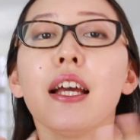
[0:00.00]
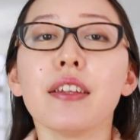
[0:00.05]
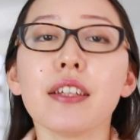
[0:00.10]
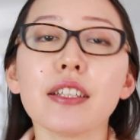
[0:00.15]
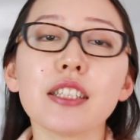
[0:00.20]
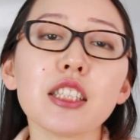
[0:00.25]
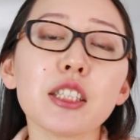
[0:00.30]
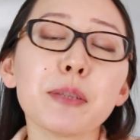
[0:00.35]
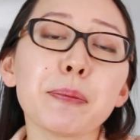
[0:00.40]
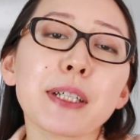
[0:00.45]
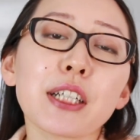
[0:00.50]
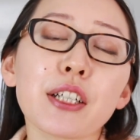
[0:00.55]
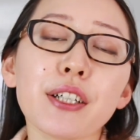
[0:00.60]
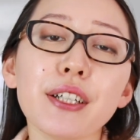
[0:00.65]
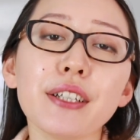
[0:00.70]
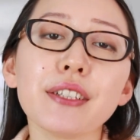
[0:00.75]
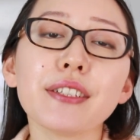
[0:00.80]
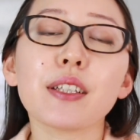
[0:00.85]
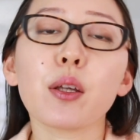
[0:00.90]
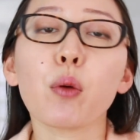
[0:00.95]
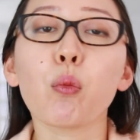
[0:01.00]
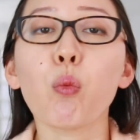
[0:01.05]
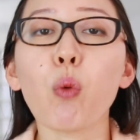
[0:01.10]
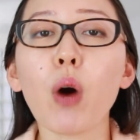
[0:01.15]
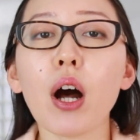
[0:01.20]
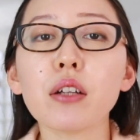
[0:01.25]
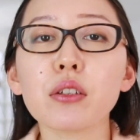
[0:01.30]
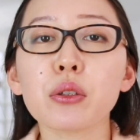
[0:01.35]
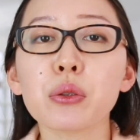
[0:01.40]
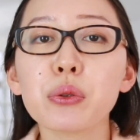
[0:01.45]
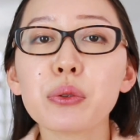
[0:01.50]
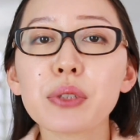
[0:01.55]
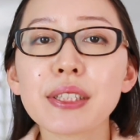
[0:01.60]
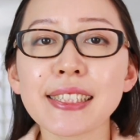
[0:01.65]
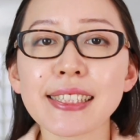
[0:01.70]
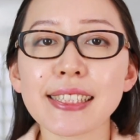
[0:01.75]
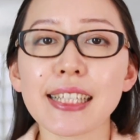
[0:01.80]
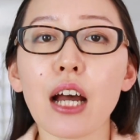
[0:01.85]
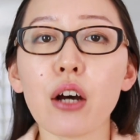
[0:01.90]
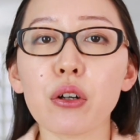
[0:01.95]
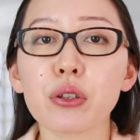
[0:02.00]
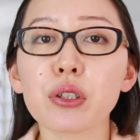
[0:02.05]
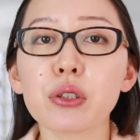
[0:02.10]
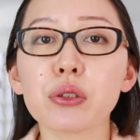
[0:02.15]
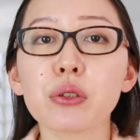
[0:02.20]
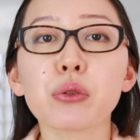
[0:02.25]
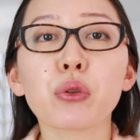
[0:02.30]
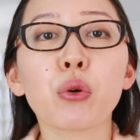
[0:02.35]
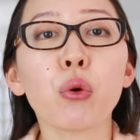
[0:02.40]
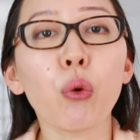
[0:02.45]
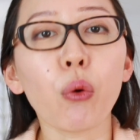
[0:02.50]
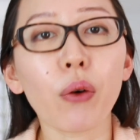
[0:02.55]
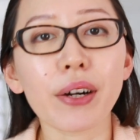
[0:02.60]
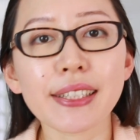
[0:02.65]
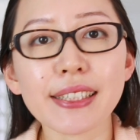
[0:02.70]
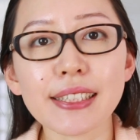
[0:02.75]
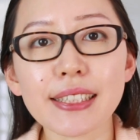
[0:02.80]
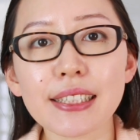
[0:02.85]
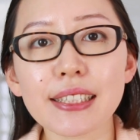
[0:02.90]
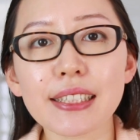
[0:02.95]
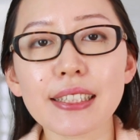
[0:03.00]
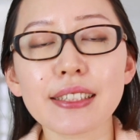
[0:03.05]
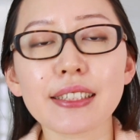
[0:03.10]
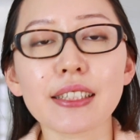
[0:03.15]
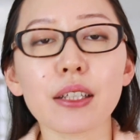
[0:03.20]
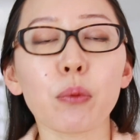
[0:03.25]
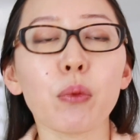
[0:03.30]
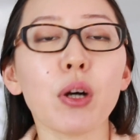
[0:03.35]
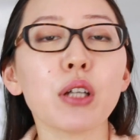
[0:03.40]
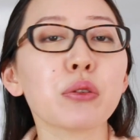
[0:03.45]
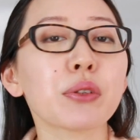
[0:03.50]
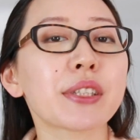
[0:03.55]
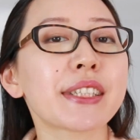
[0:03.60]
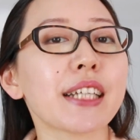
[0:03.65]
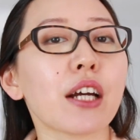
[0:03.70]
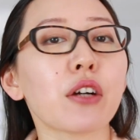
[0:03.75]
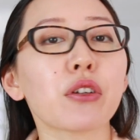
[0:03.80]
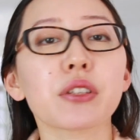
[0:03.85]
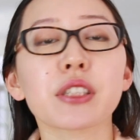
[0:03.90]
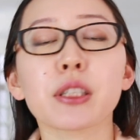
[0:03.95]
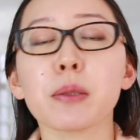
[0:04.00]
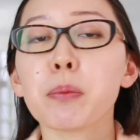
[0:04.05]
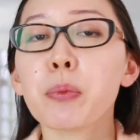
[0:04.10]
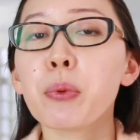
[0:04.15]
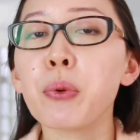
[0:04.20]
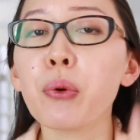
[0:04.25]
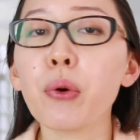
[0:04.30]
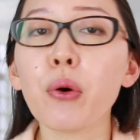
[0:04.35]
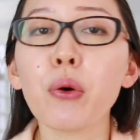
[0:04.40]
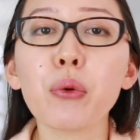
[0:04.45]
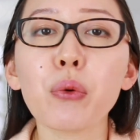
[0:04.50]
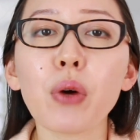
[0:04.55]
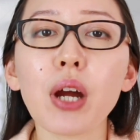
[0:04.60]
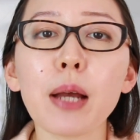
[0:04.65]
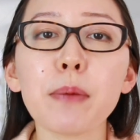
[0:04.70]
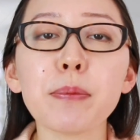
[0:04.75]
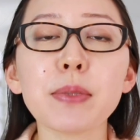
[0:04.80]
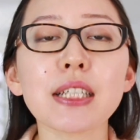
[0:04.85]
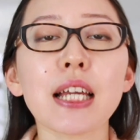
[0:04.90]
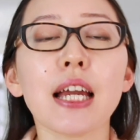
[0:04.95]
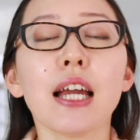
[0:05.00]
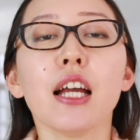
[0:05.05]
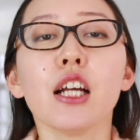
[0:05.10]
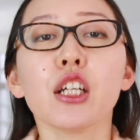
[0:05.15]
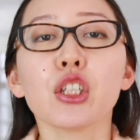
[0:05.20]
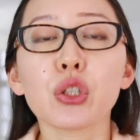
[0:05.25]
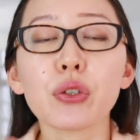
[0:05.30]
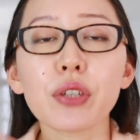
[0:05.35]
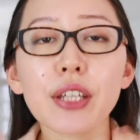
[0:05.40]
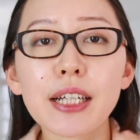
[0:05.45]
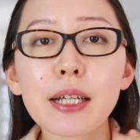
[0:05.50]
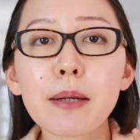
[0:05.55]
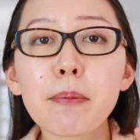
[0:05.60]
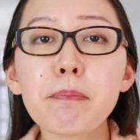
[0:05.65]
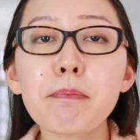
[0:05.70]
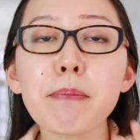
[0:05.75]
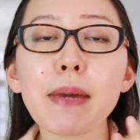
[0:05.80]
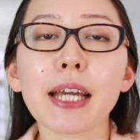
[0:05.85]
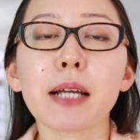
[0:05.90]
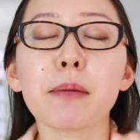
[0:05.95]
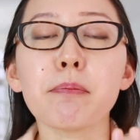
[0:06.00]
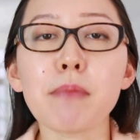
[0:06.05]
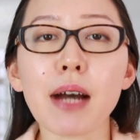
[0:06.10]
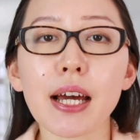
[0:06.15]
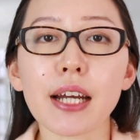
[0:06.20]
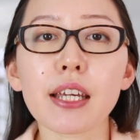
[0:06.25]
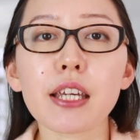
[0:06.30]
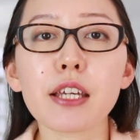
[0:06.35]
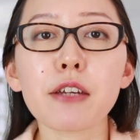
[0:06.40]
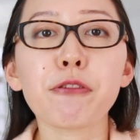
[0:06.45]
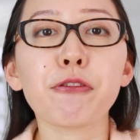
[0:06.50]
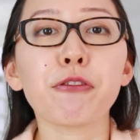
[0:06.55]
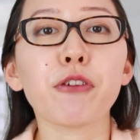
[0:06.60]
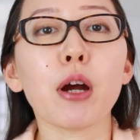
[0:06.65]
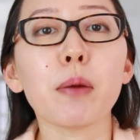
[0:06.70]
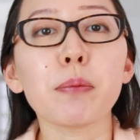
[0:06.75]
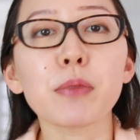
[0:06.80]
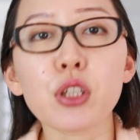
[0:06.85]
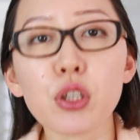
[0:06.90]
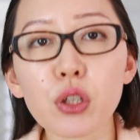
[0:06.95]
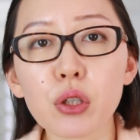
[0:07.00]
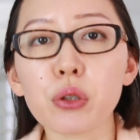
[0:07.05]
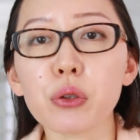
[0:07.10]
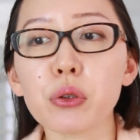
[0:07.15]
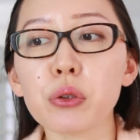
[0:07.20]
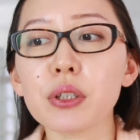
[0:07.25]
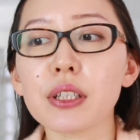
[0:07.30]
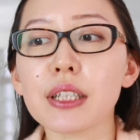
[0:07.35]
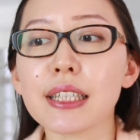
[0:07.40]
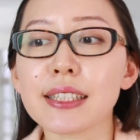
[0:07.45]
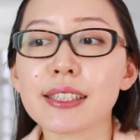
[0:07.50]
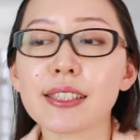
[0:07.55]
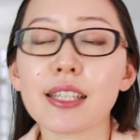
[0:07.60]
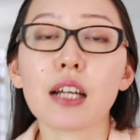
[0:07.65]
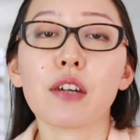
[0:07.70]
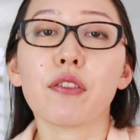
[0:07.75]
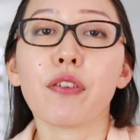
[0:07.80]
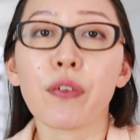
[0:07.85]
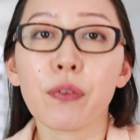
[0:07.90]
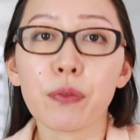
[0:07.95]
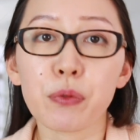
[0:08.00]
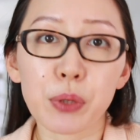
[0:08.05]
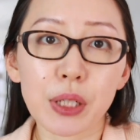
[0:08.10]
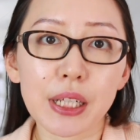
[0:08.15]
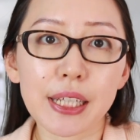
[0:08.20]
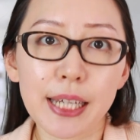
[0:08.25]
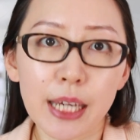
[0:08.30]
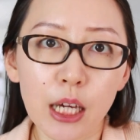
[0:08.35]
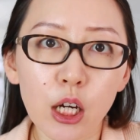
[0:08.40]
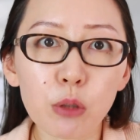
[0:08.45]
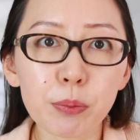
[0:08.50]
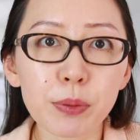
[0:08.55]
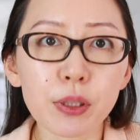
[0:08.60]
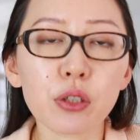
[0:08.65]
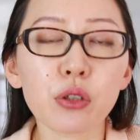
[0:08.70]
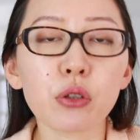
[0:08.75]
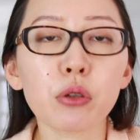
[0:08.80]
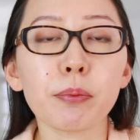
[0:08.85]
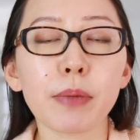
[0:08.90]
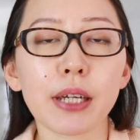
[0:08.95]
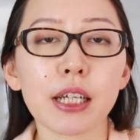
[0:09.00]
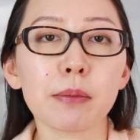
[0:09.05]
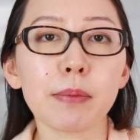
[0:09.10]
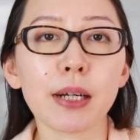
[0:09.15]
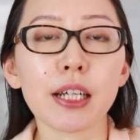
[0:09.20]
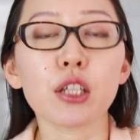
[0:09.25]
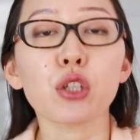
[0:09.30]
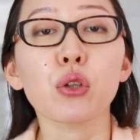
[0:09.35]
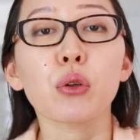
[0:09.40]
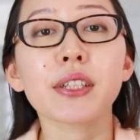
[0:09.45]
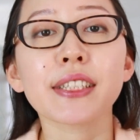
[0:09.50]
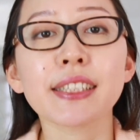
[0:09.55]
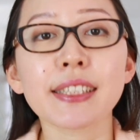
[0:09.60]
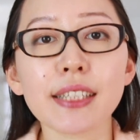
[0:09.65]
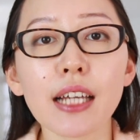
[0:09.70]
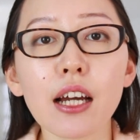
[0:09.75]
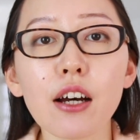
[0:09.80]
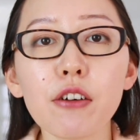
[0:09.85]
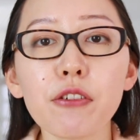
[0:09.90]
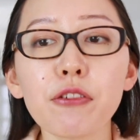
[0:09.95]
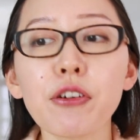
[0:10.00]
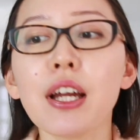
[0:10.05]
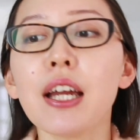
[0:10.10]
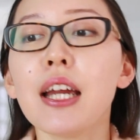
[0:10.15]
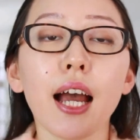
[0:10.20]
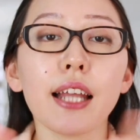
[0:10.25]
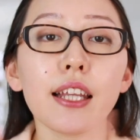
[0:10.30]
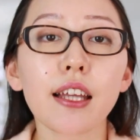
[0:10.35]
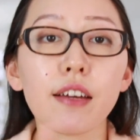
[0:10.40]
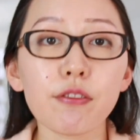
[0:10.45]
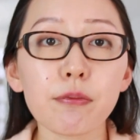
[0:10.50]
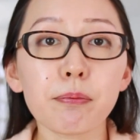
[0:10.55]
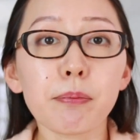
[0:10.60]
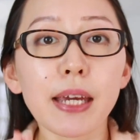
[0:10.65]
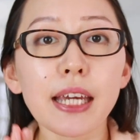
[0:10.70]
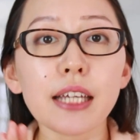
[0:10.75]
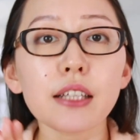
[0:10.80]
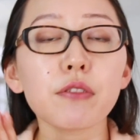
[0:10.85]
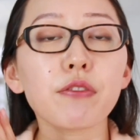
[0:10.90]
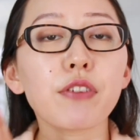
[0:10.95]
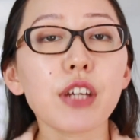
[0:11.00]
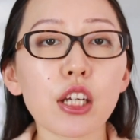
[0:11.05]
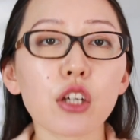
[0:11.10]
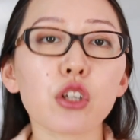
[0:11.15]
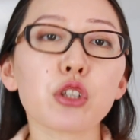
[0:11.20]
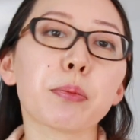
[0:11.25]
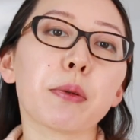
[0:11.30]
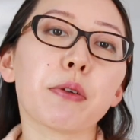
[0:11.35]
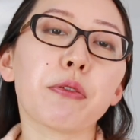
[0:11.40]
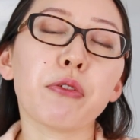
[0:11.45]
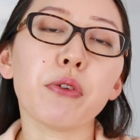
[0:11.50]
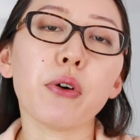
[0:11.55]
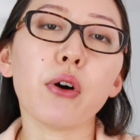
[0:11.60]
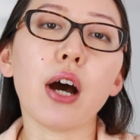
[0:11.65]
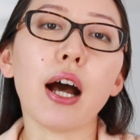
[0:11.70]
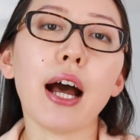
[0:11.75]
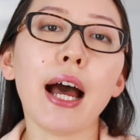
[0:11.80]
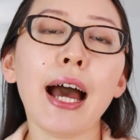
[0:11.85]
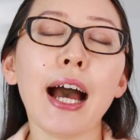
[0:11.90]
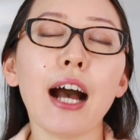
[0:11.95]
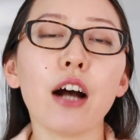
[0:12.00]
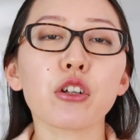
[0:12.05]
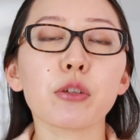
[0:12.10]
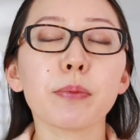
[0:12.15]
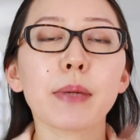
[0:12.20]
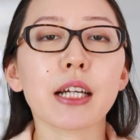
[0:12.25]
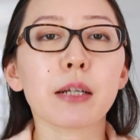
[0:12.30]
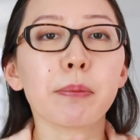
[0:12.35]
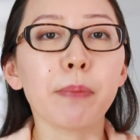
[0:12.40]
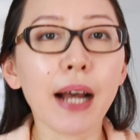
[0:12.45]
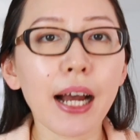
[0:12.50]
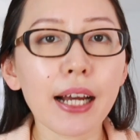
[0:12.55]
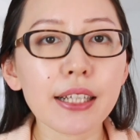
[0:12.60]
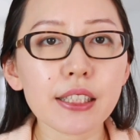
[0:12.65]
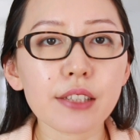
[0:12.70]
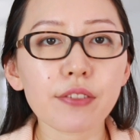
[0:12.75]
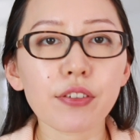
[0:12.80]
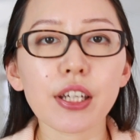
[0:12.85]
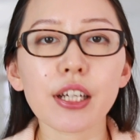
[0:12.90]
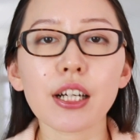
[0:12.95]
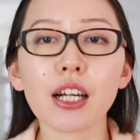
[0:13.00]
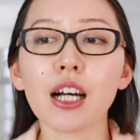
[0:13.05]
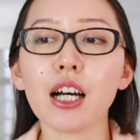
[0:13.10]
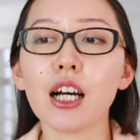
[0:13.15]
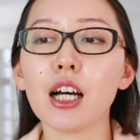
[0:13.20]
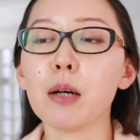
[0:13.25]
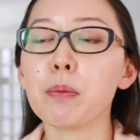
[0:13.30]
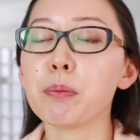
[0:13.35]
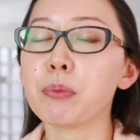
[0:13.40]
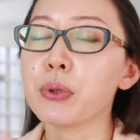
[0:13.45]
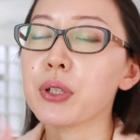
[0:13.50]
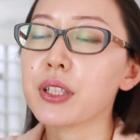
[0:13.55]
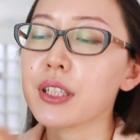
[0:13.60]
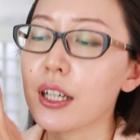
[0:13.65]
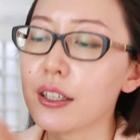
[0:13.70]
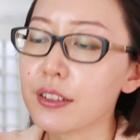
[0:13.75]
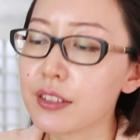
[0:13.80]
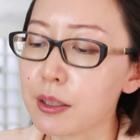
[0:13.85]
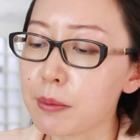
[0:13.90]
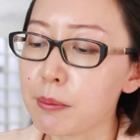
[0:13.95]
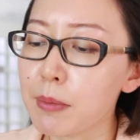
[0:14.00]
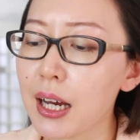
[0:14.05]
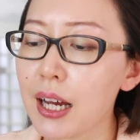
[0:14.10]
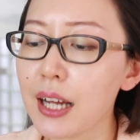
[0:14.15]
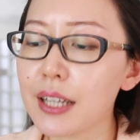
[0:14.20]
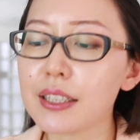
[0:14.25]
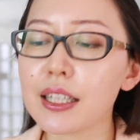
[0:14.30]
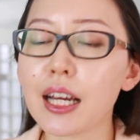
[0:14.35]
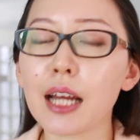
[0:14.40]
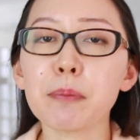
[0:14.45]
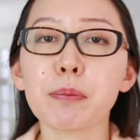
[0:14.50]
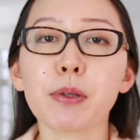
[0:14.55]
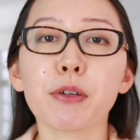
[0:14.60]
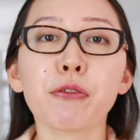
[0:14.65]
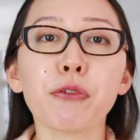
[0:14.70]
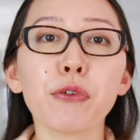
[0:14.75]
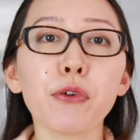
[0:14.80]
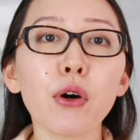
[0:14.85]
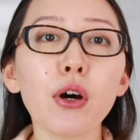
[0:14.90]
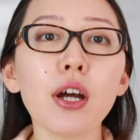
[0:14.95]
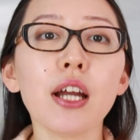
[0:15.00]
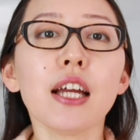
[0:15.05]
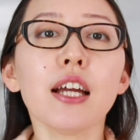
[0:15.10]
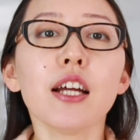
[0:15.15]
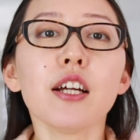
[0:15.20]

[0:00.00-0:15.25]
This is because they want to sell you courses, they want to sell you some programs so they can make money from you instead of really helping you make money yourself. And I've made videos before on how to make passive income, print on demand, and before